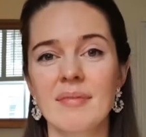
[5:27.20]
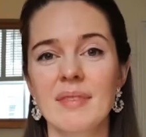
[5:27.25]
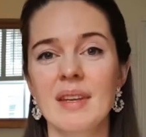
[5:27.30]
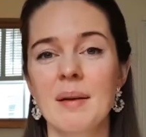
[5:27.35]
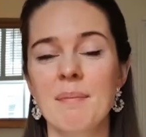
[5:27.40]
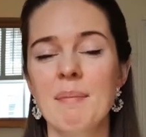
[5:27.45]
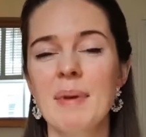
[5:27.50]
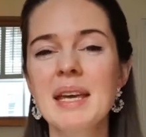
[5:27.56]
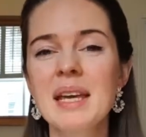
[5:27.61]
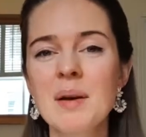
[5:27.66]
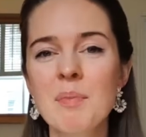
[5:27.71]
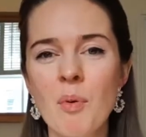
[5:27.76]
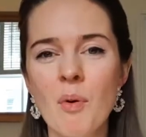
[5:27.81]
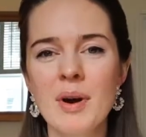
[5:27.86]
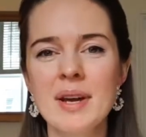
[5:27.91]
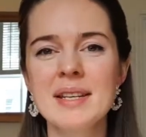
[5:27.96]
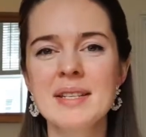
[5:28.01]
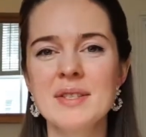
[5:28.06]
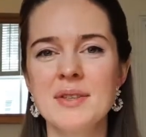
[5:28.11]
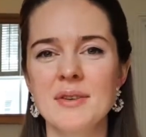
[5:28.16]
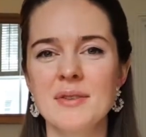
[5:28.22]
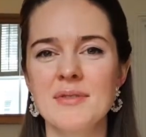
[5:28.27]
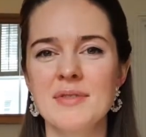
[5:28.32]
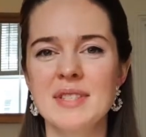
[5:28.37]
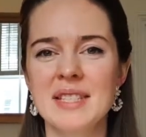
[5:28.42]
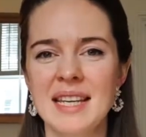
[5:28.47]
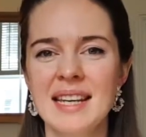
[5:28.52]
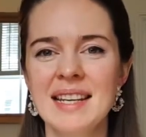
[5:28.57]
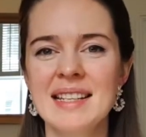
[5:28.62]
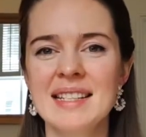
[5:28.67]
make a point of
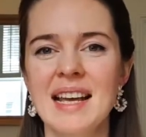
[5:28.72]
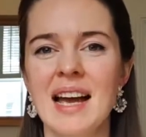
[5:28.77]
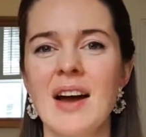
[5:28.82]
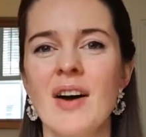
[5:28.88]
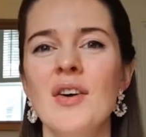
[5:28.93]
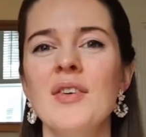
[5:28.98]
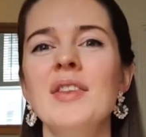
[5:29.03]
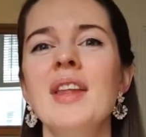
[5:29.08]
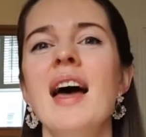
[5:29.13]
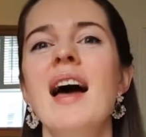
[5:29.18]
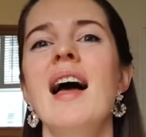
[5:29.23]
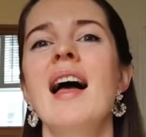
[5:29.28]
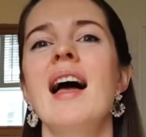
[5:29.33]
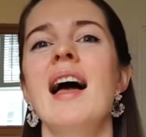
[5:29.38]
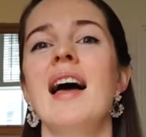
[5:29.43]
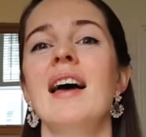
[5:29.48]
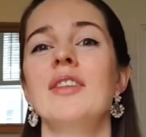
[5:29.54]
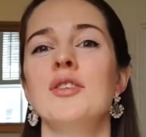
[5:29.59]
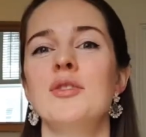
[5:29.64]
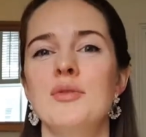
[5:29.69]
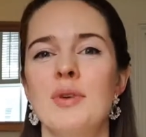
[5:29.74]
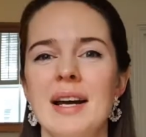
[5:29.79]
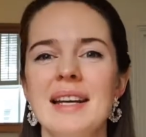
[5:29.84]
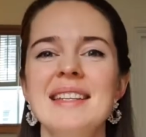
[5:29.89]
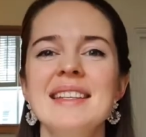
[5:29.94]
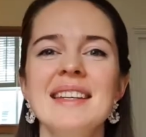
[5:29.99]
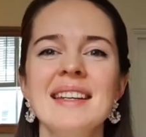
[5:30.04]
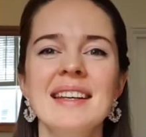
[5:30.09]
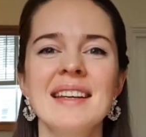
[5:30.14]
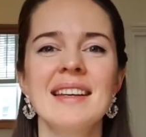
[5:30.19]
sitting down and
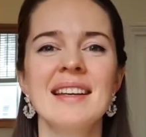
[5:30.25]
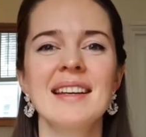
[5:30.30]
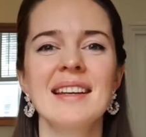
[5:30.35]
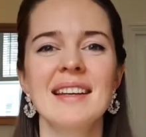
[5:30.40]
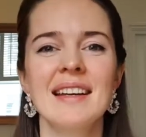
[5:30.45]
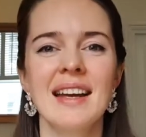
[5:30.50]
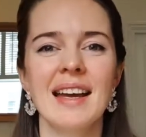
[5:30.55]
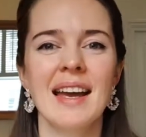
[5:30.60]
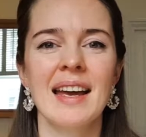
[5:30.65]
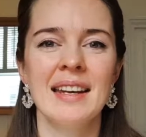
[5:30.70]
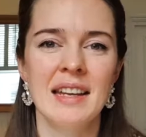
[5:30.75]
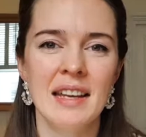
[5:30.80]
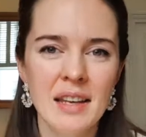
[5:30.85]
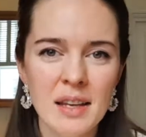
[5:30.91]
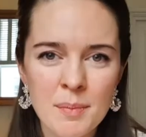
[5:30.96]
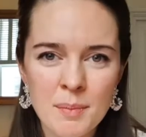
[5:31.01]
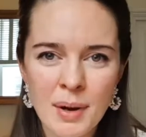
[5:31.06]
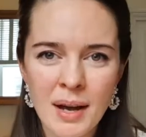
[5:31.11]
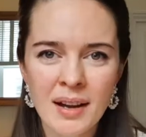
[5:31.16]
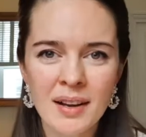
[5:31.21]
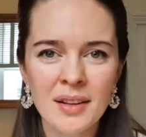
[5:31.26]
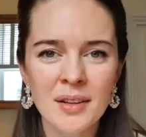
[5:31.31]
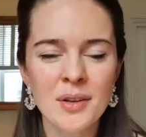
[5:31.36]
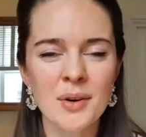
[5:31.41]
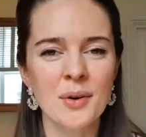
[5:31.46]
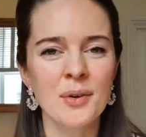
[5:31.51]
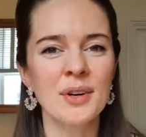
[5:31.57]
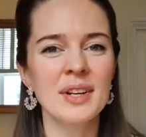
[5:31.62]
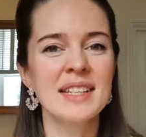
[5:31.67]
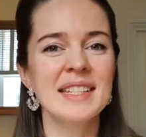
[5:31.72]
writing an email
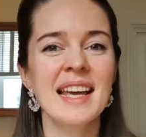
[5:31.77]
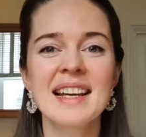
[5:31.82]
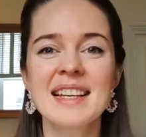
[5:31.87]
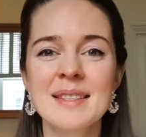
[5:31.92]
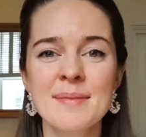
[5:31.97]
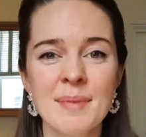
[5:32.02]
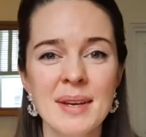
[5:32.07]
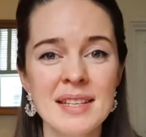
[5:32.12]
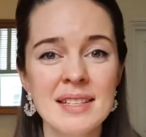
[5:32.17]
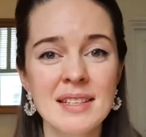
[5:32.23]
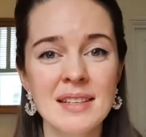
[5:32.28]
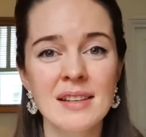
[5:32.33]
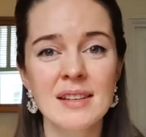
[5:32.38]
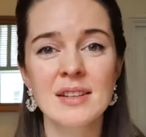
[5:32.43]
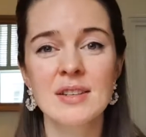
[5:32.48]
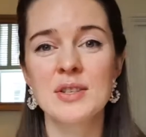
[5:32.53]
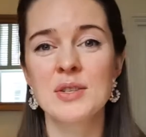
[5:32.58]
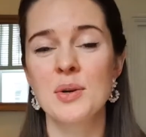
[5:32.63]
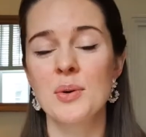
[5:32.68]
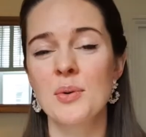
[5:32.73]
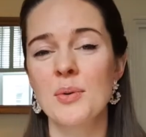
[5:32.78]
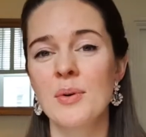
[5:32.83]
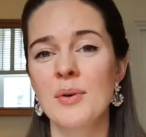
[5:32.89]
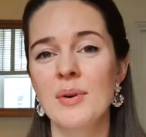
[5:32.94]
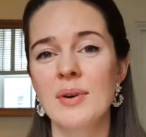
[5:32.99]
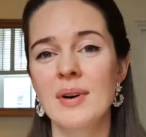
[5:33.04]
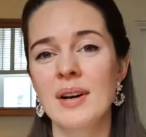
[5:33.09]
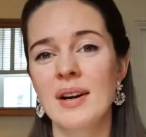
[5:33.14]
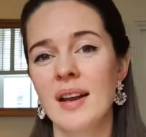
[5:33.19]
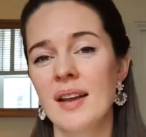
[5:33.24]
or a text message
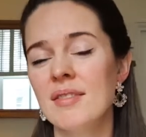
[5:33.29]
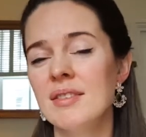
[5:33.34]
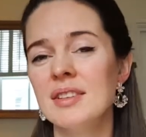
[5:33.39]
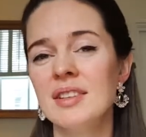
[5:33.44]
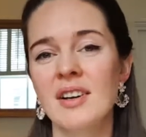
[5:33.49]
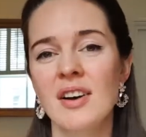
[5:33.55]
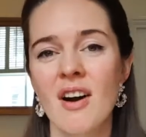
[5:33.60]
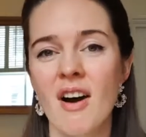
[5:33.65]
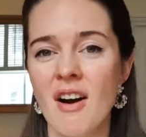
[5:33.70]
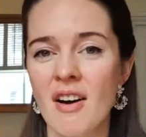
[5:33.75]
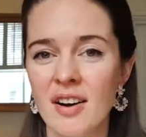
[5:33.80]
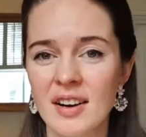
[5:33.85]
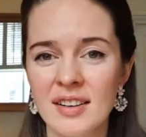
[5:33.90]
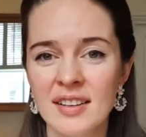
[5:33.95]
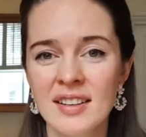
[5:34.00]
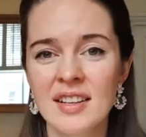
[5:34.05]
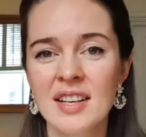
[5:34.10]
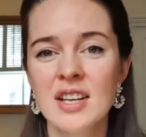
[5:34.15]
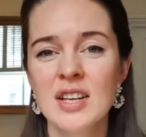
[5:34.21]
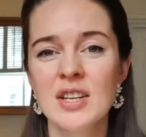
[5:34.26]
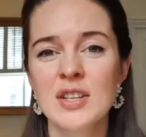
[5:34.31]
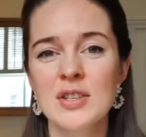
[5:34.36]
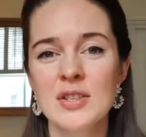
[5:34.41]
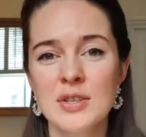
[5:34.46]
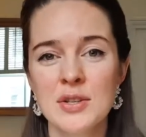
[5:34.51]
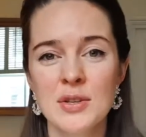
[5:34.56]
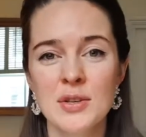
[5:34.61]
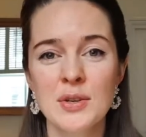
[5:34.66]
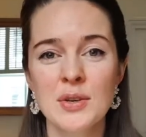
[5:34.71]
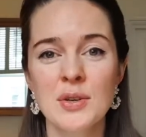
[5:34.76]
or even a card
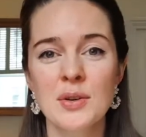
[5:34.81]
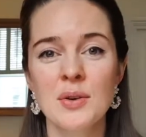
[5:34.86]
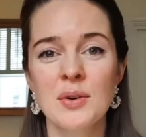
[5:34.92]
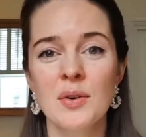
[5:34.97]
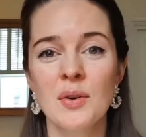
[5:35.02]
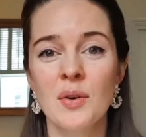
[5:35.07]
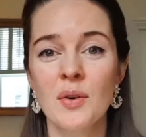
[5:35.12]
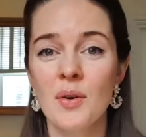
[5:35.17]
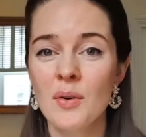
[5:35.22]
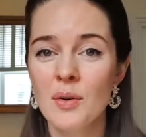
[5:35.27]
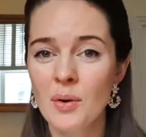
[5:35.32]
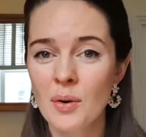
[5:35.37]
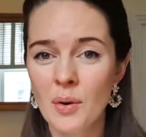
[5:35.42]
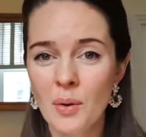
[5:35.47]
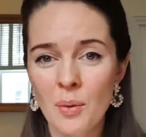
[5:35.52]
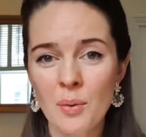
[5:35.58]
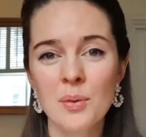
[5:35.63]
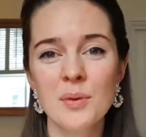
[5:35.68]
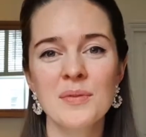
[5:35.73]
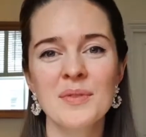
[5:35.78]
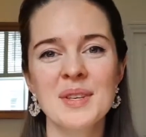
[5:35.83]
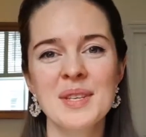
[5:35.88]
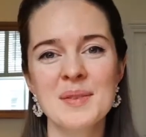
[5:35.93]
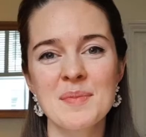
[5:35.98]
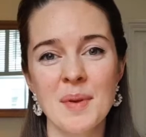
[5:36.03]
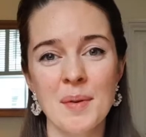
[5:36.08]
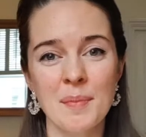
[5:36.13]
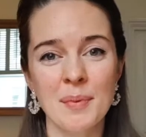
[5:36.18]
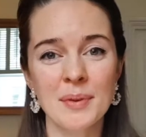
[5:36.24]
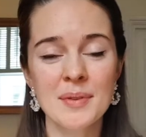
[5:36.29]
to all of these
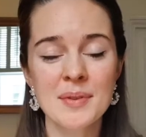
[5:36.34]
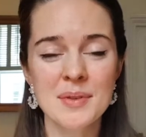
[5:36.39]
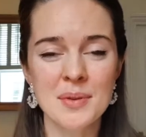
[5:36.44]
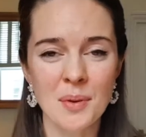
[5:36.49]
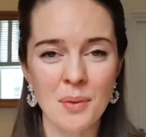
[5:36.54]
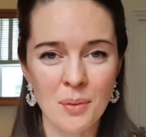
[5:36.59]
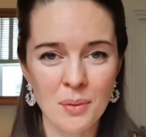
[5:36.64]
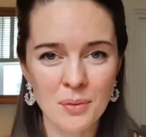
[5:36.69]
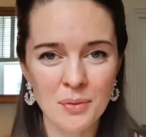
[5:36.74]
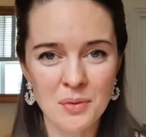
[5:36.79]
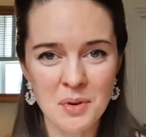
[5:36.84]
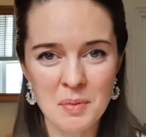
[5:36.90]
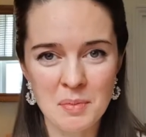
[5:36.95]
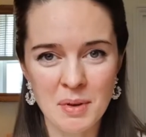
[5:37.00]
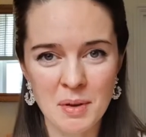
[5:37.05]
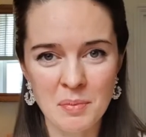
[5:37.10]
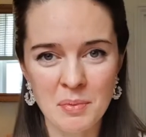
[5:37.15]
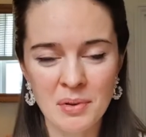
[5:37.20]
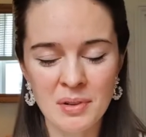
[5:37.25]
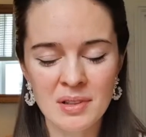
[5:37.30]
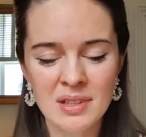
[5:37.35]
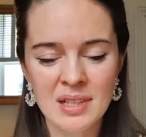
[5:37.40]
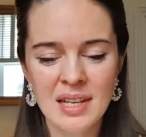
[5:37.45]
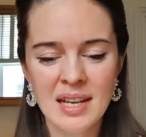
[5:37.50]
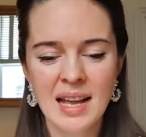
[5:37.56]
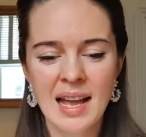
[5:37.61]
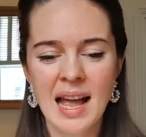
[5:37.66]
people, to all 3 people,